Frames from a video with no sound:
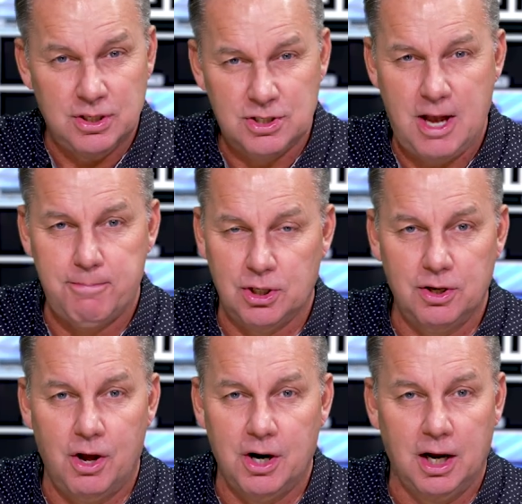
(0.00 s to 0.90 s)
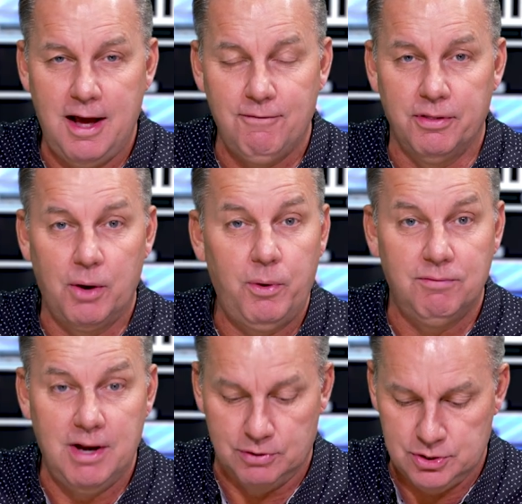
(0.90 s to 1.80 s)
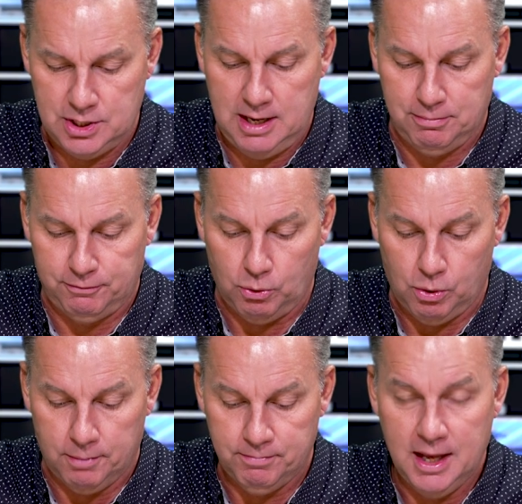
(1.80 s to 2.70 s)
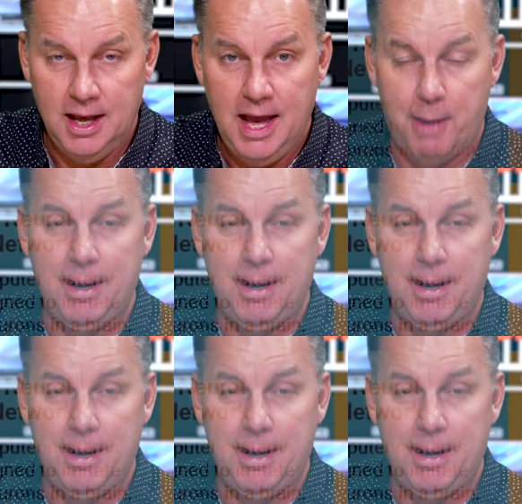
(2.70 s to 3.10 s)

deception on a level that we've never seen before. How